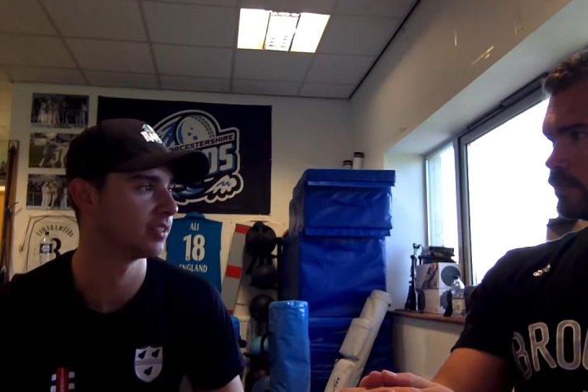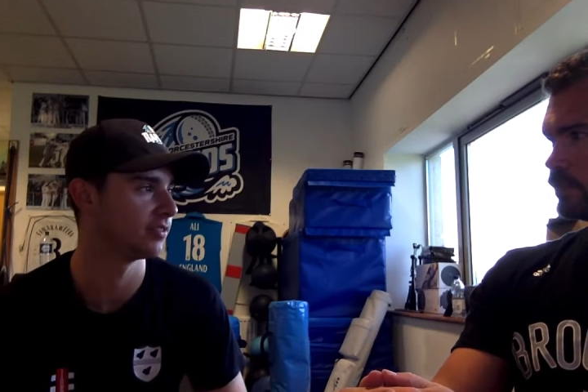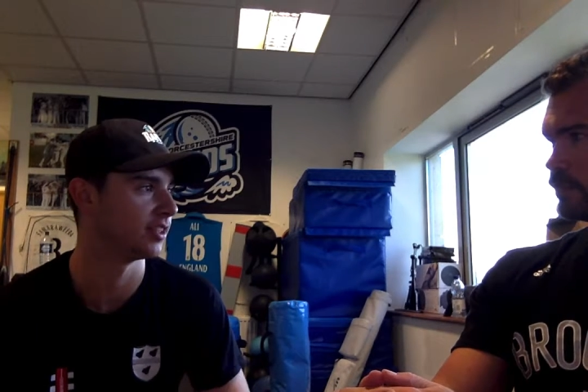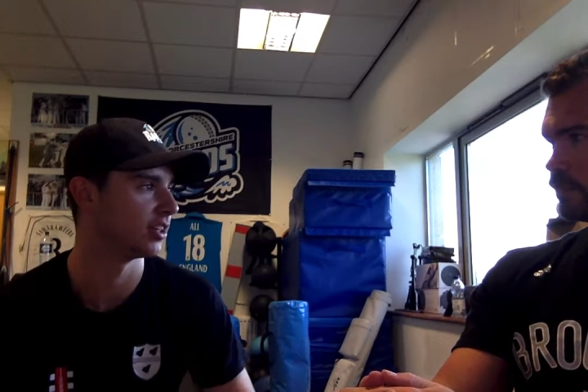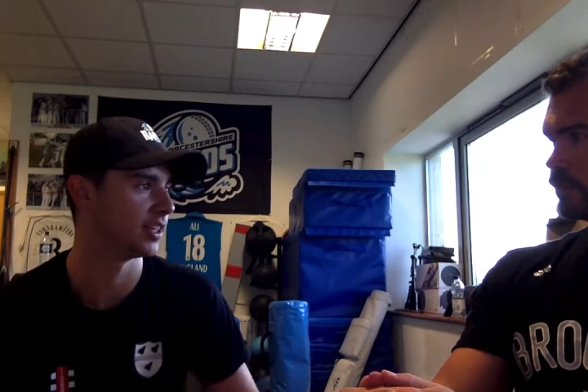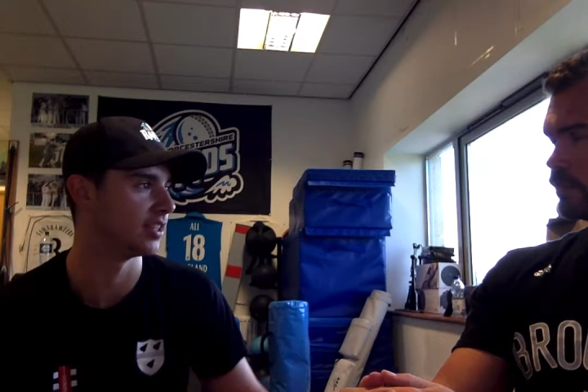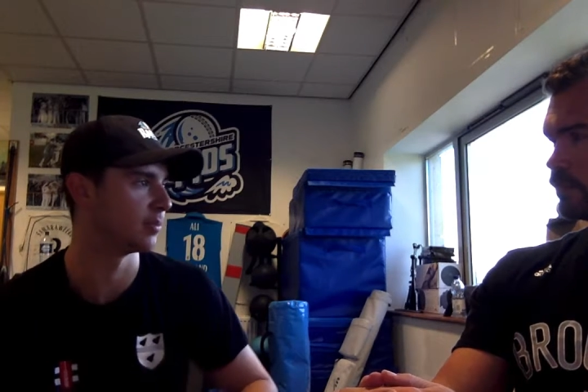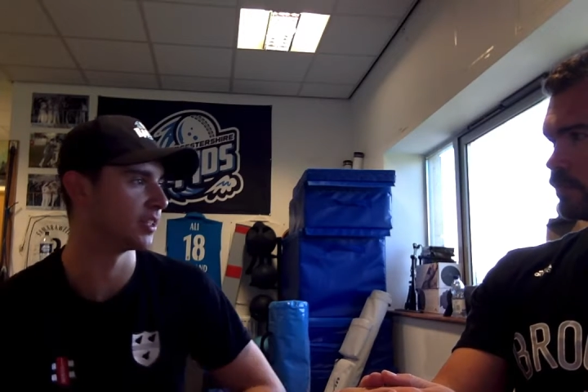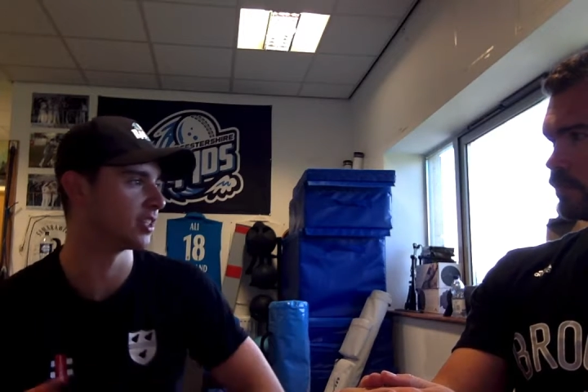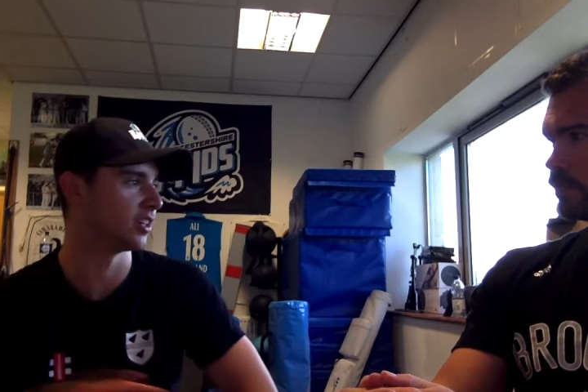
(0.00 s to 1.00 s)
If you're not hitting the
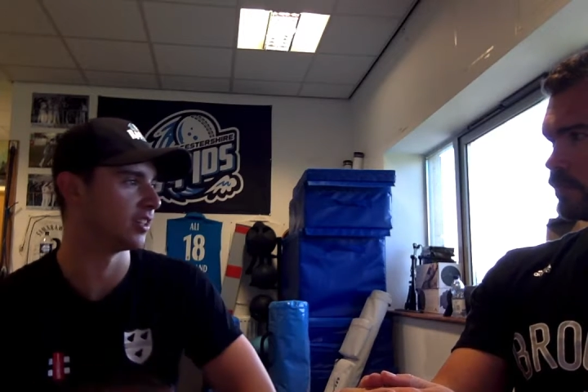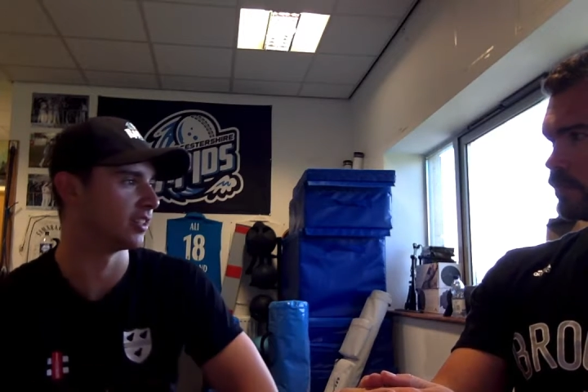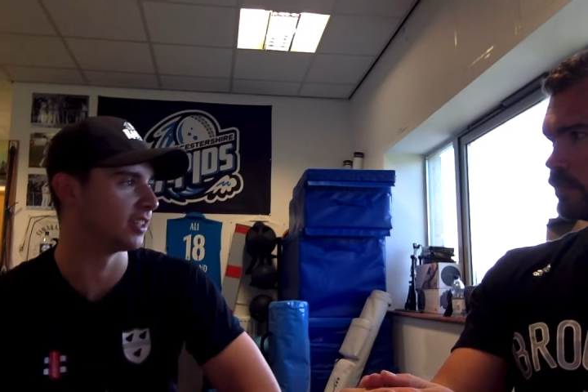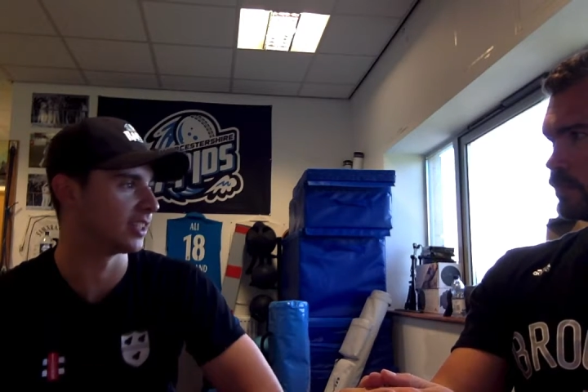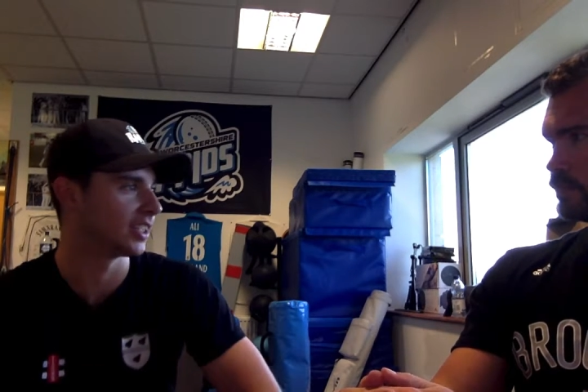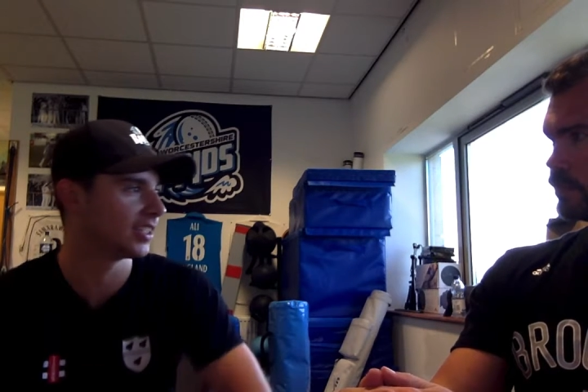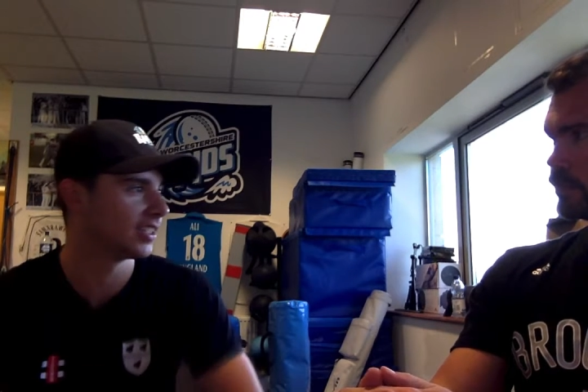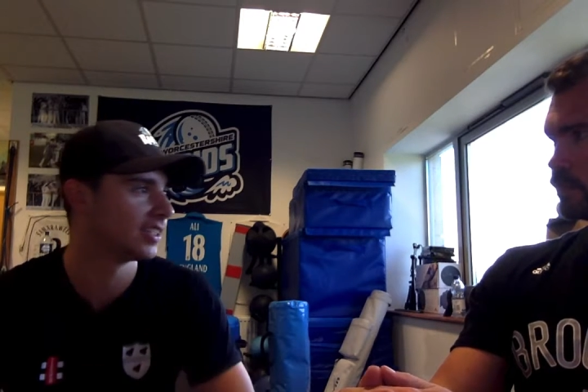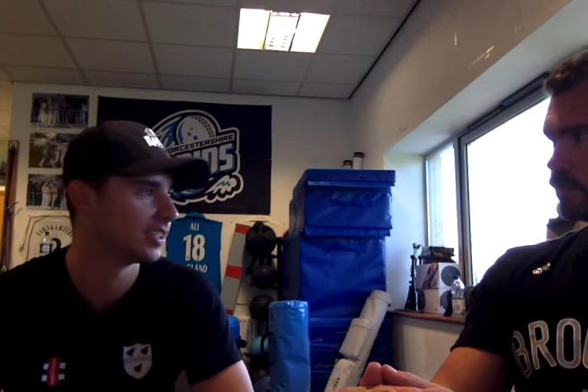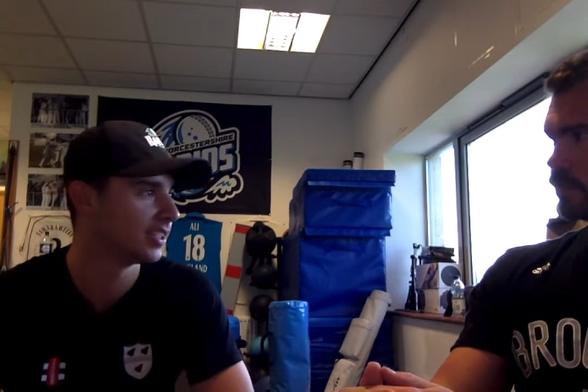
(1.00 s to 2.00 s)
pitch hard, you're going to get
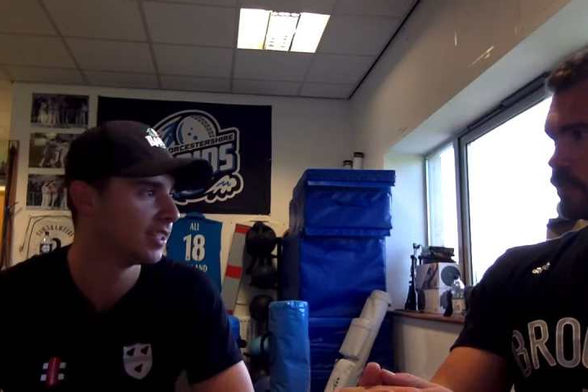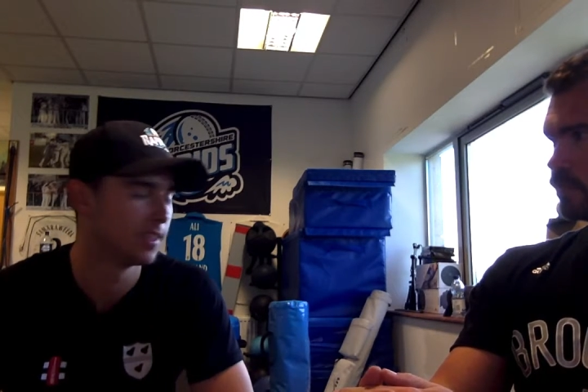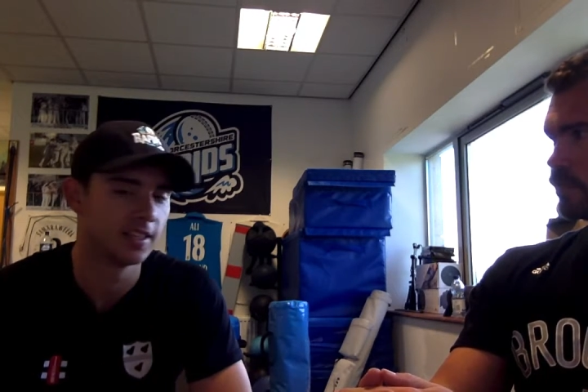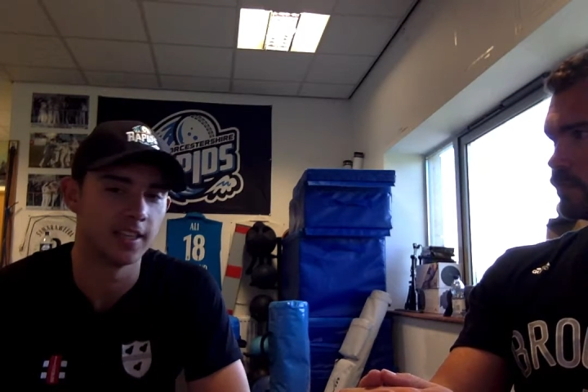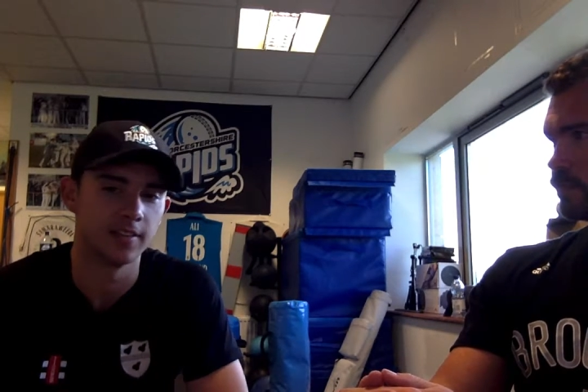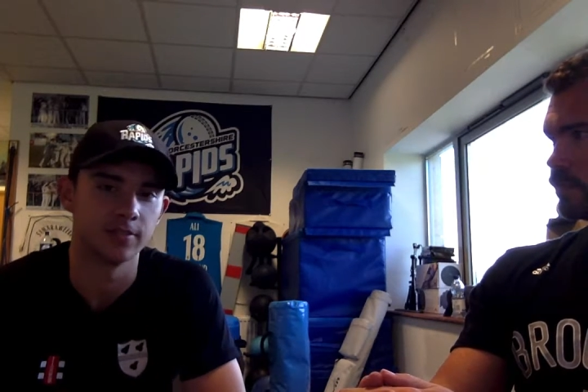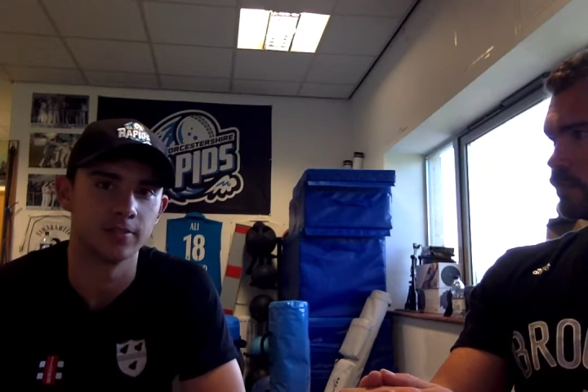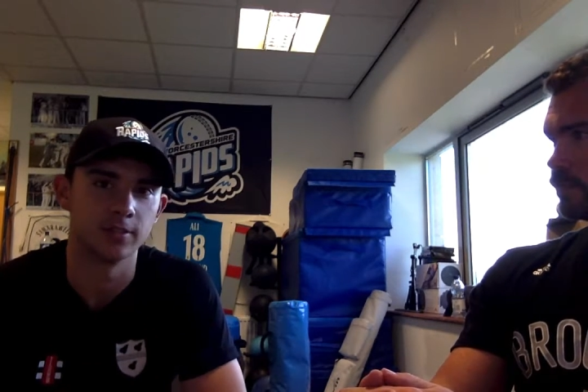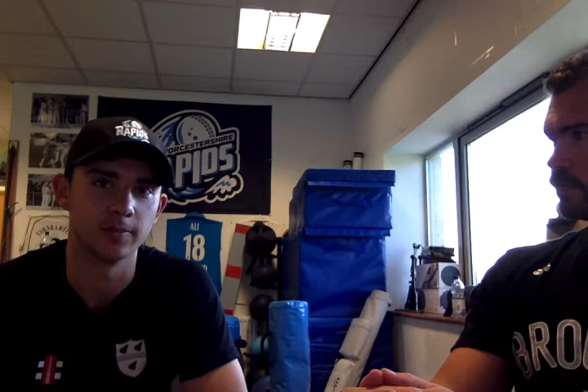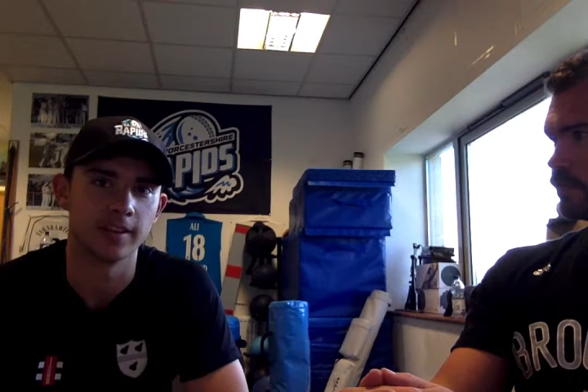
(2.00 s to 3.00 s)
hit for a
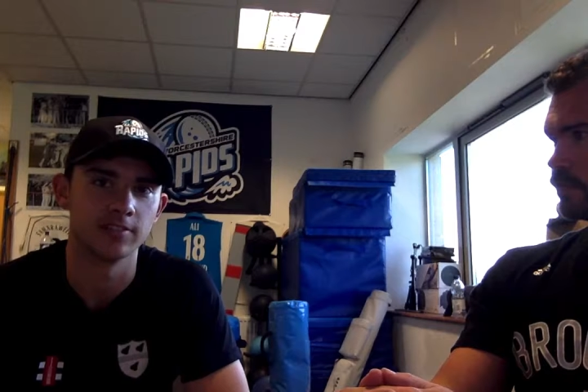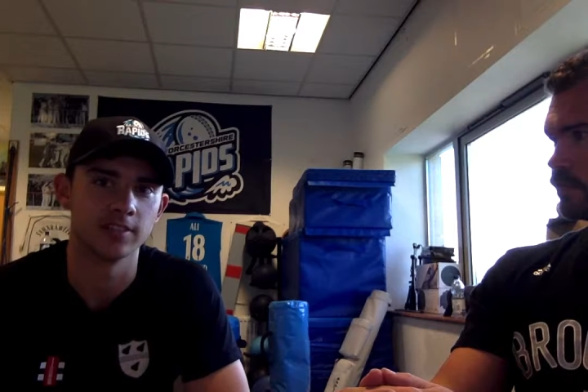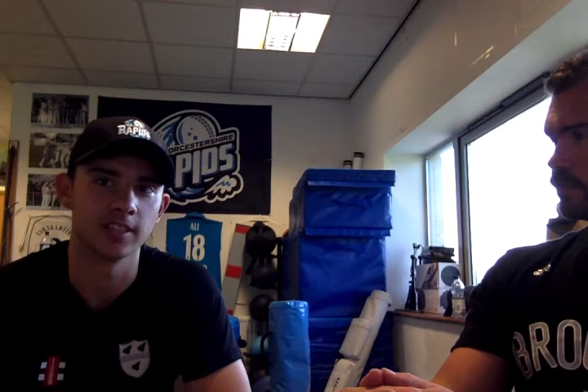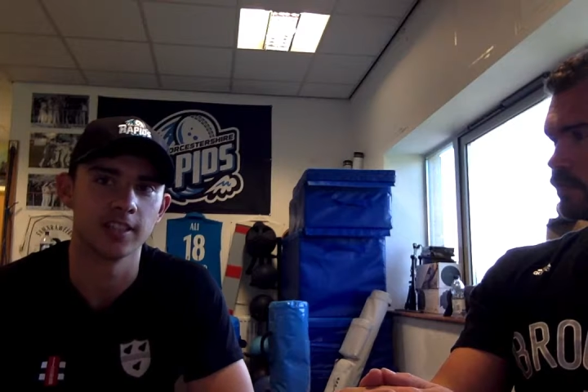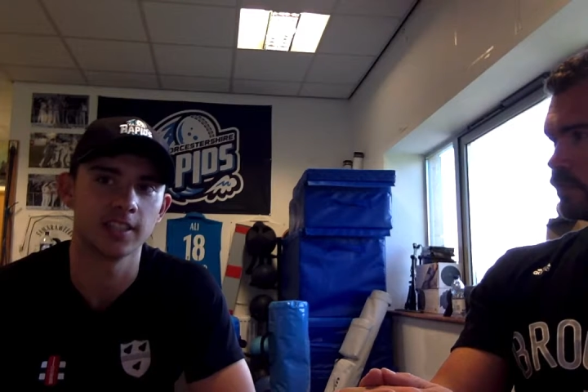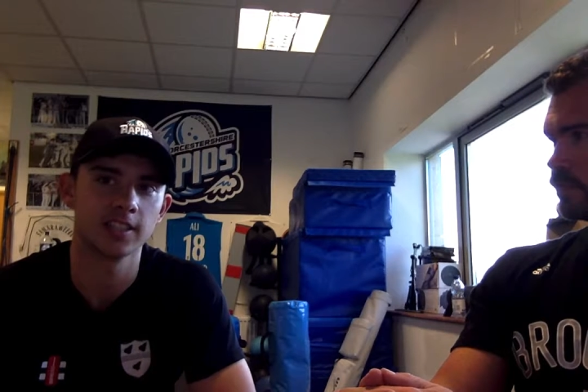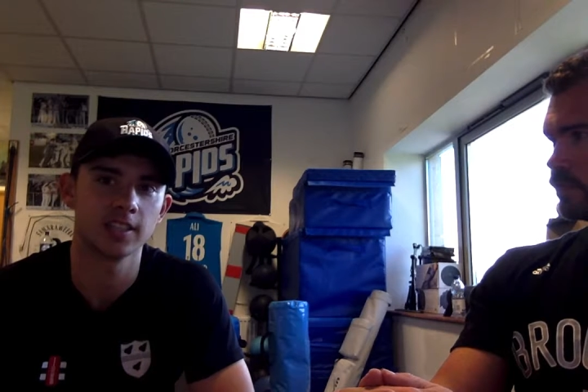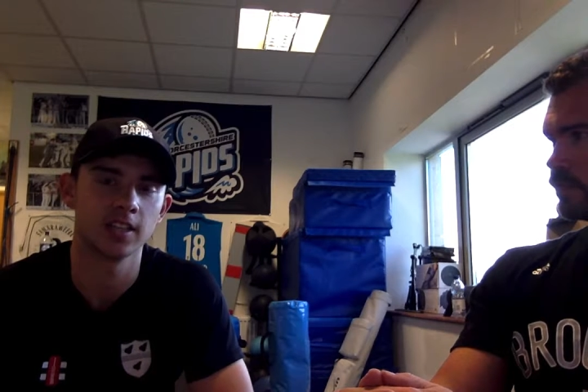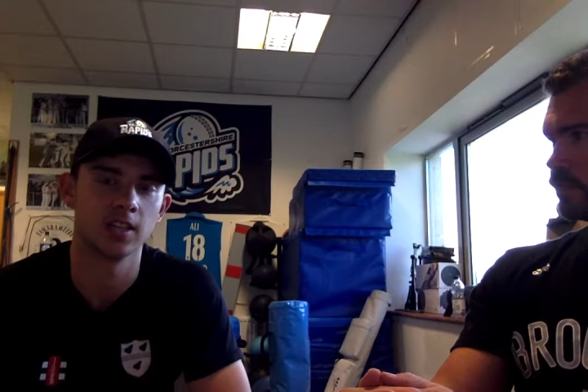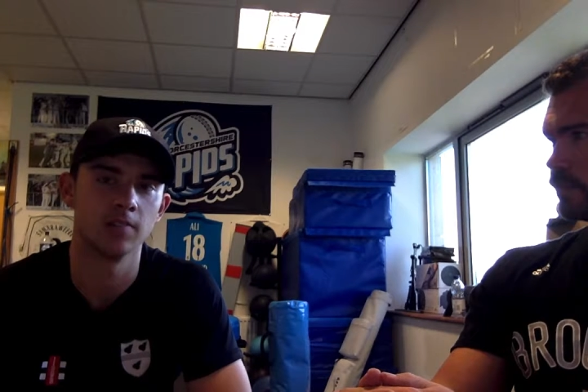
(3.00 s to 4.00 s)
few boundaries, I think.
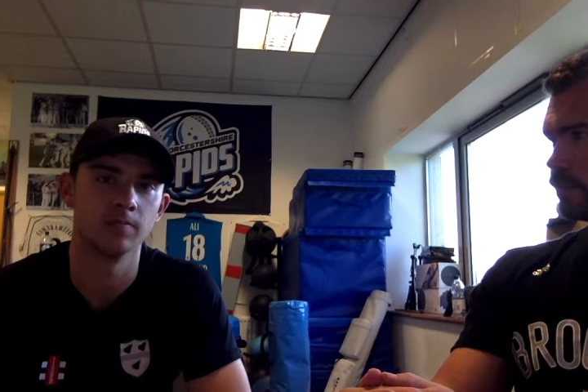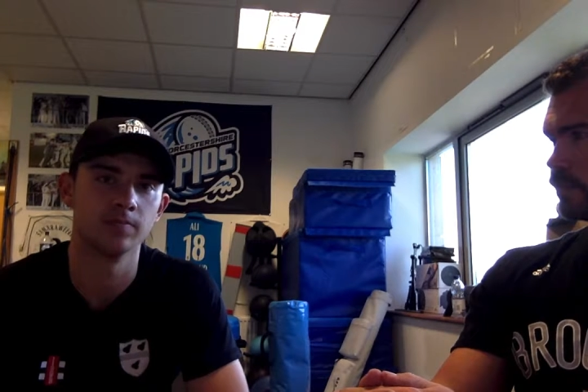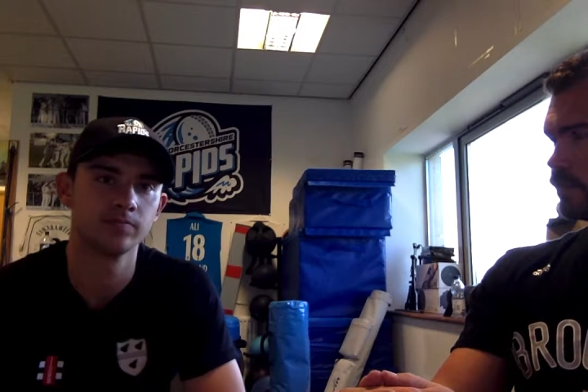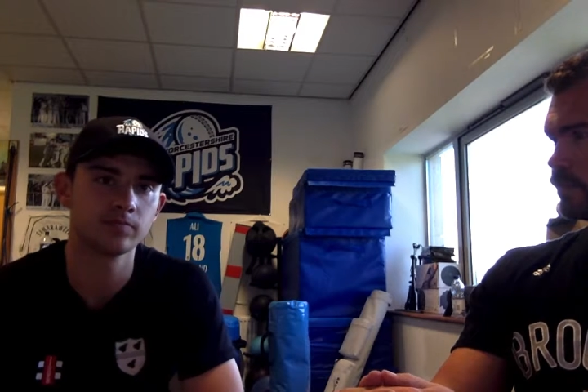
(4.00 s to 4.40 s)
Well,